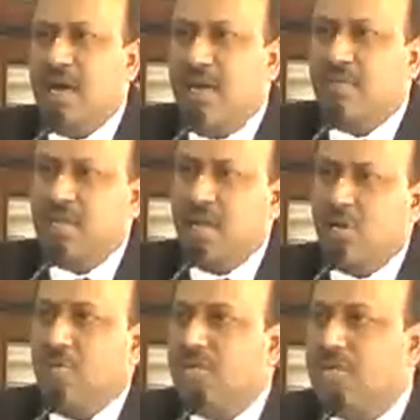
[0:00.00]
after the
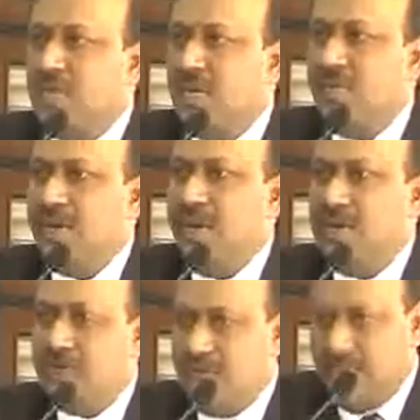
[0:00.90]
occupancy certificate
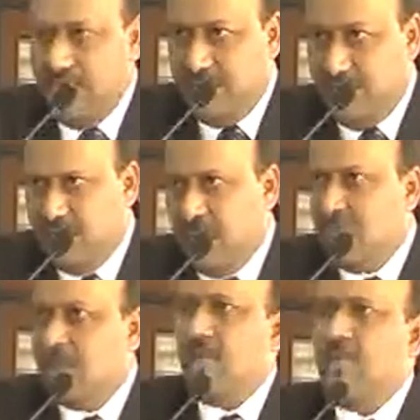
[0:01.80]
is received,
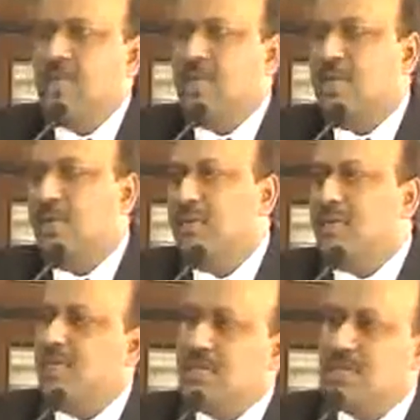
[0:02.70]
then in such
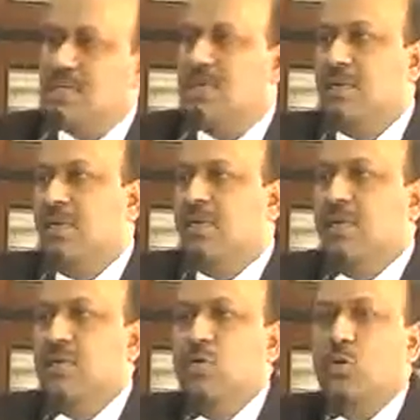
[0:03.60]
circumstances,
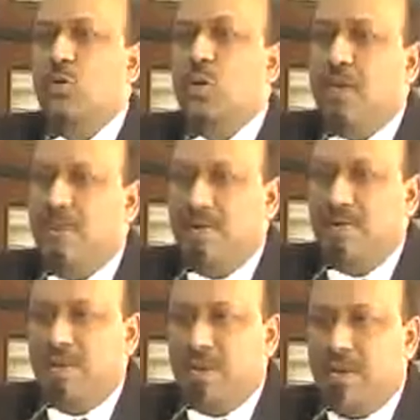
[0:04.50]
no liability
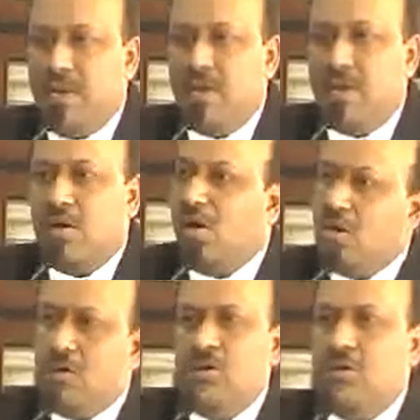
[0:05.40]
will be there
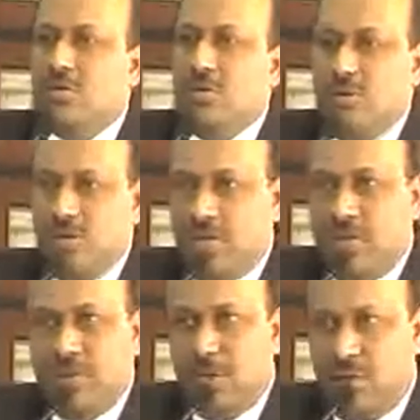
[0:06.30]
on
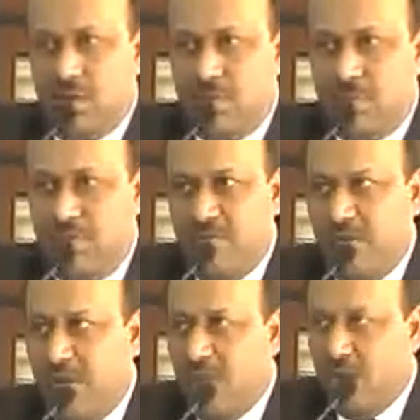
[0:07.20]
that particular
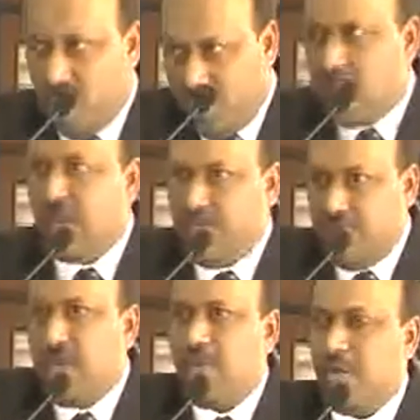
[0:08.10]
contract,
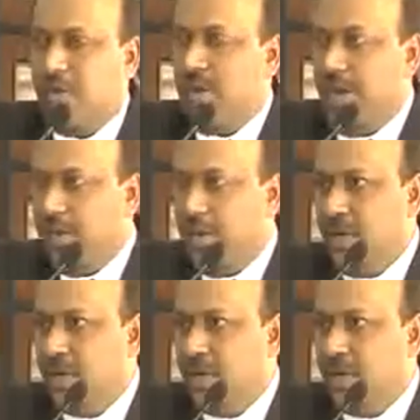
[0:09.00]
that particular agreement.